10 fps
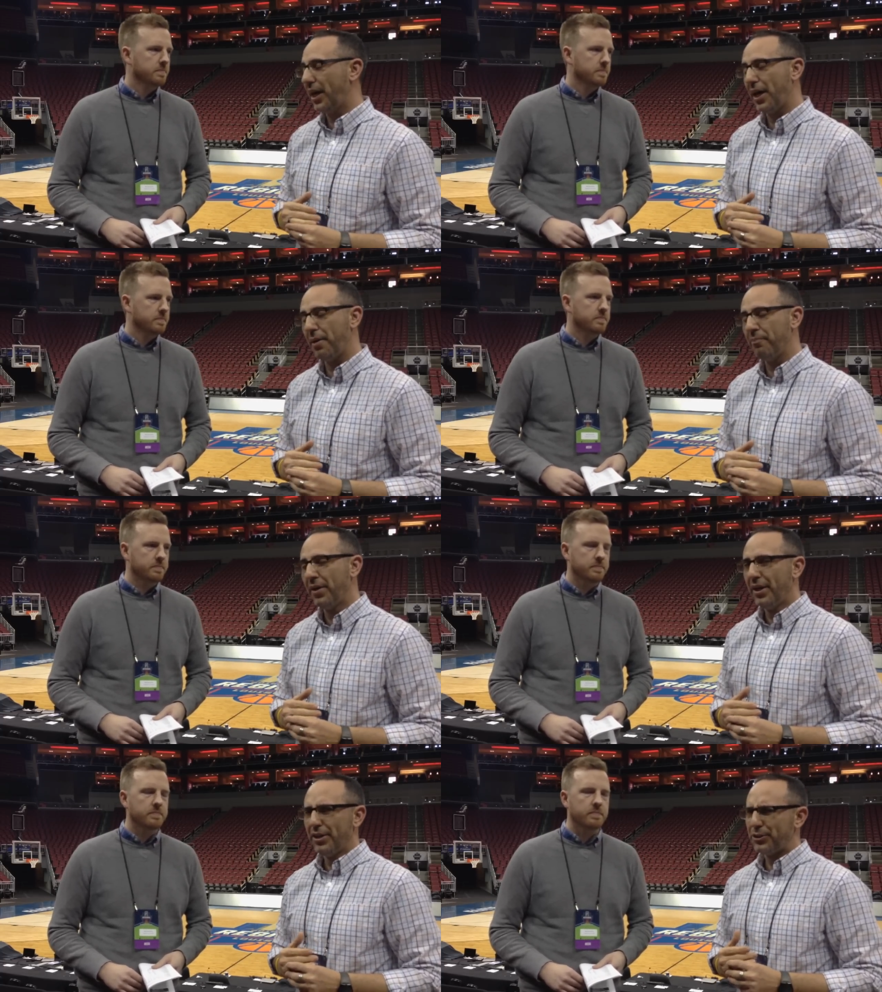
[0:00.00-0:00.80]
Speaker 1: Um,
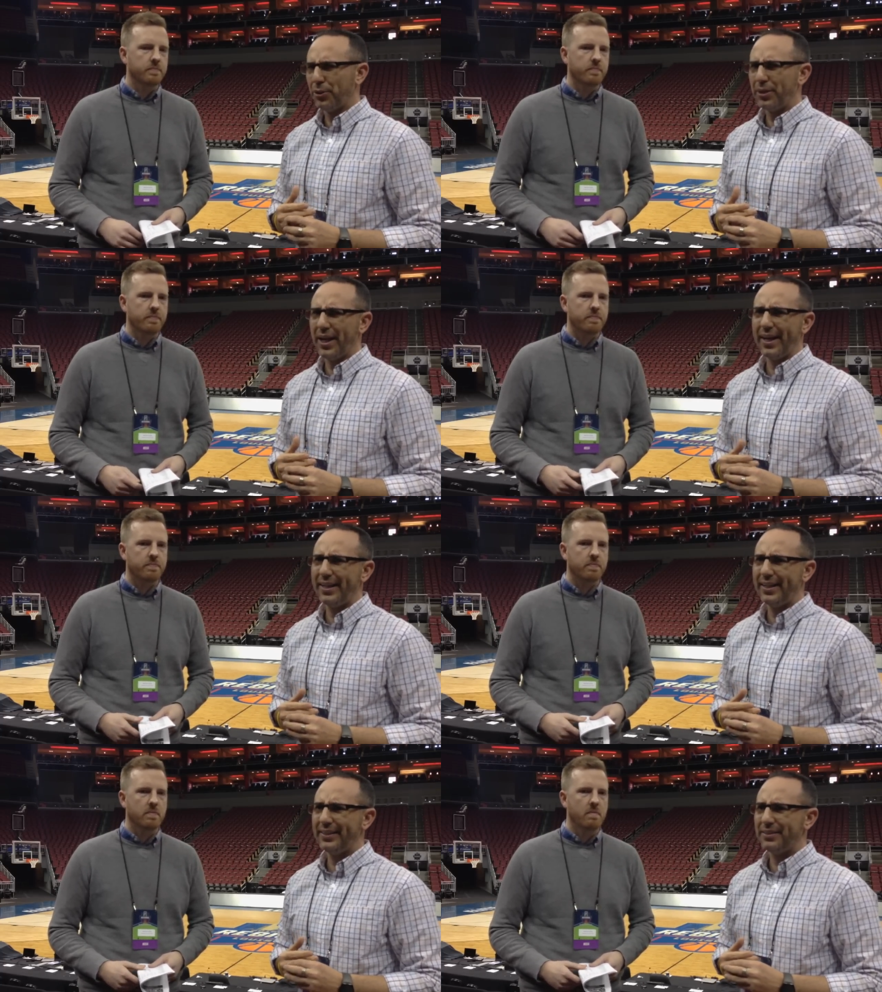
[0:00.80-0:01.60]
so yeah,
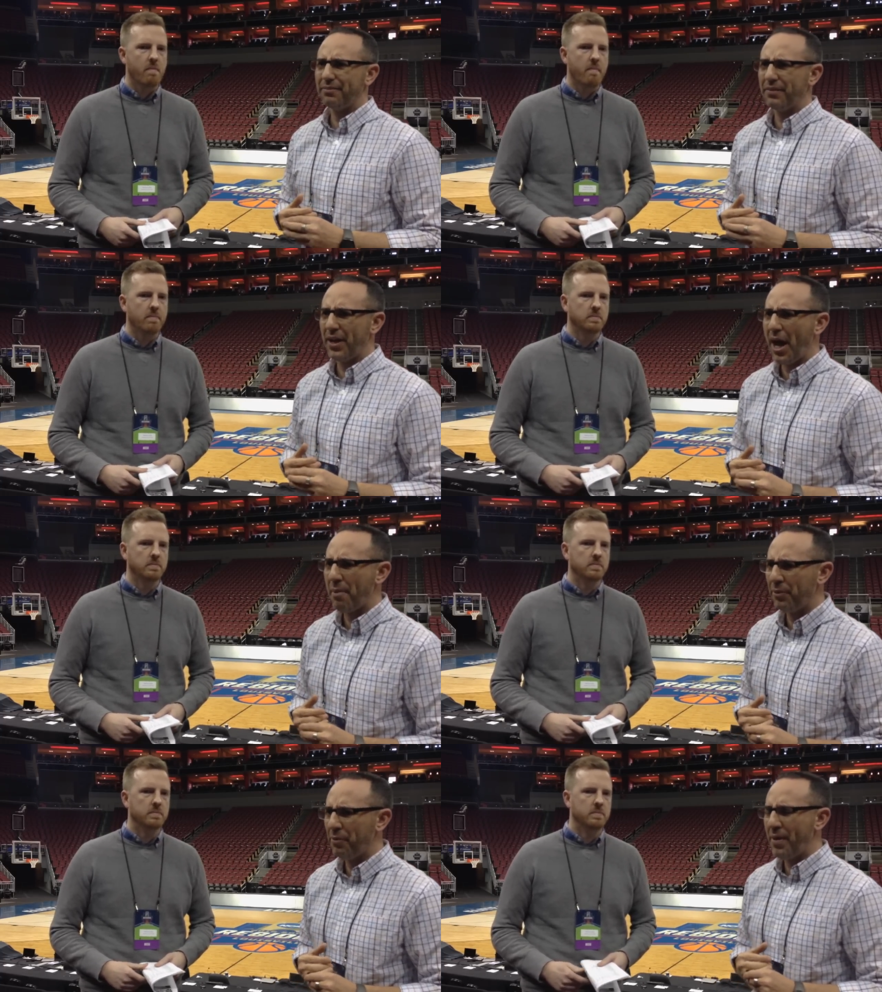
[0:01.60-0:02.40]
it, it's a
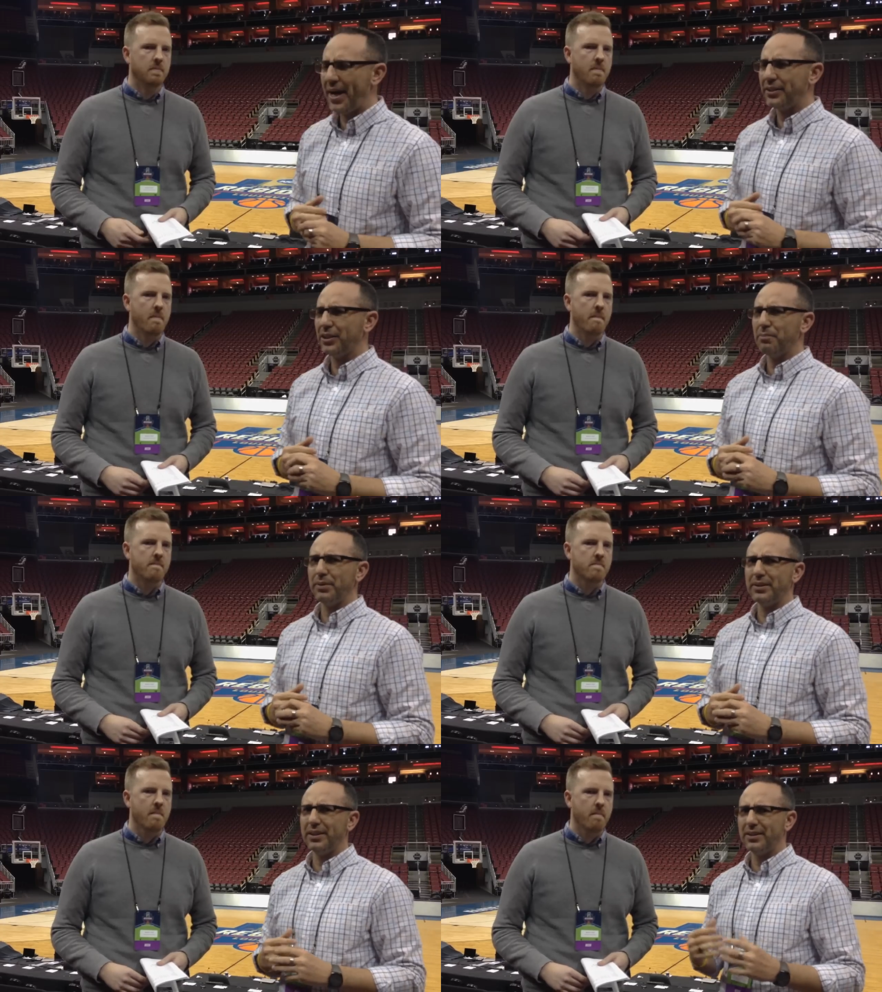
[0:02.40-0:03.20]
phenomenal matchup.
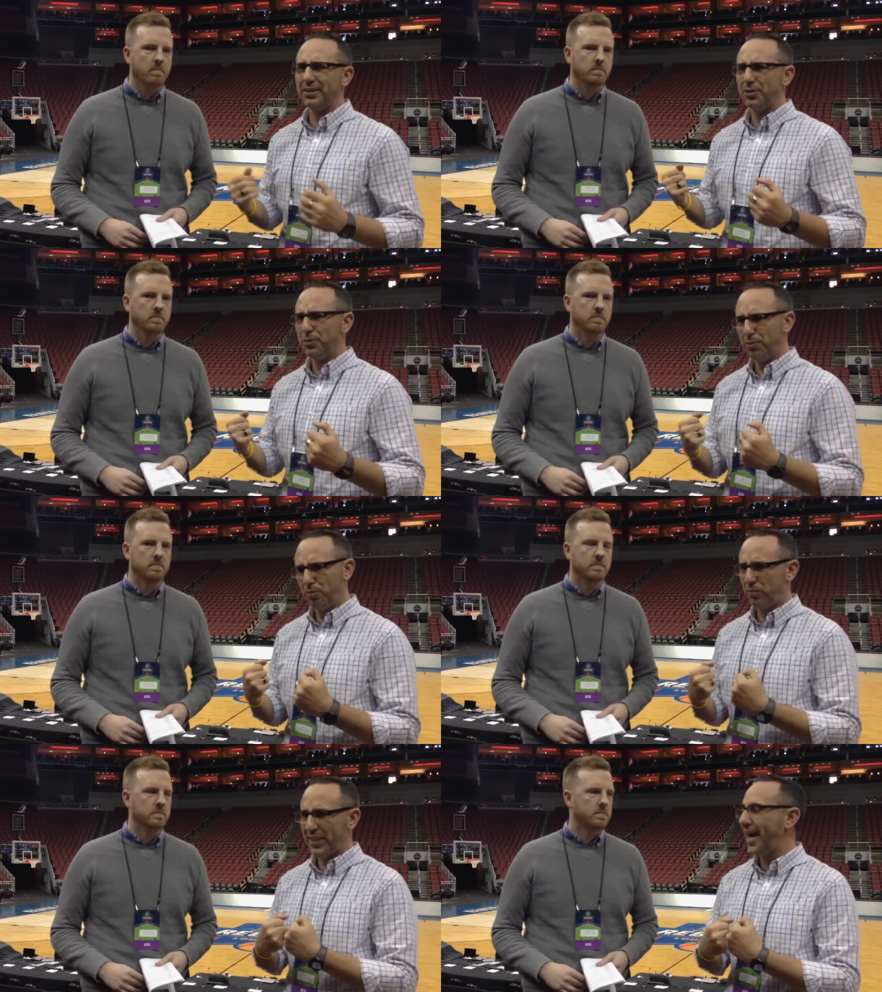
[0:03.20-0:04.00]
It's it's two
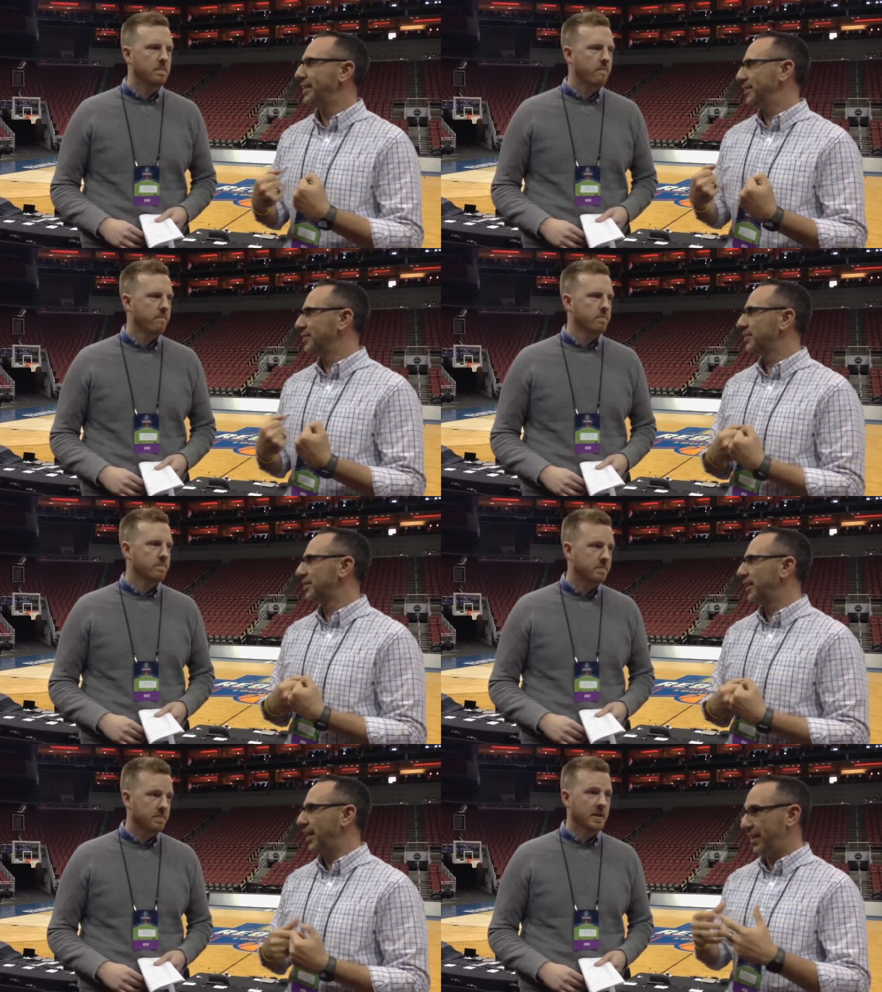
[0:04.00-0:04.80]
titans
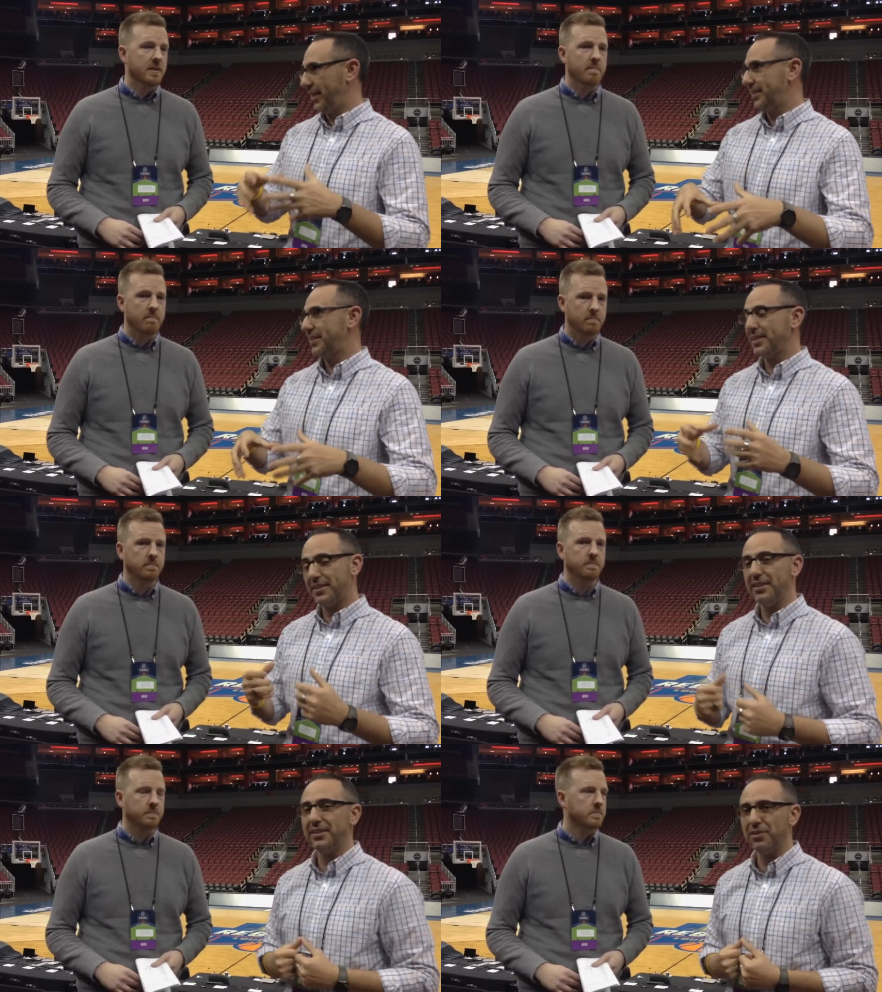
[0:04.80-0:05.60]
at yeah. least this
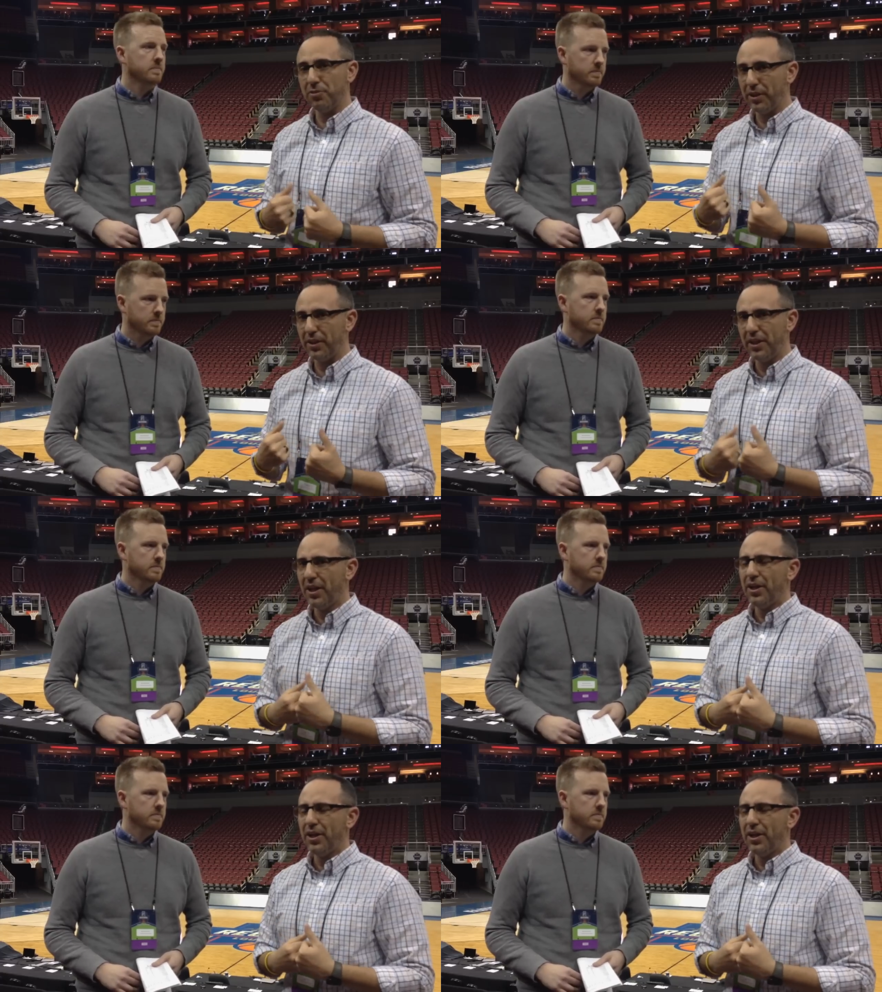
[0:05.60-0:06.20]
season, really,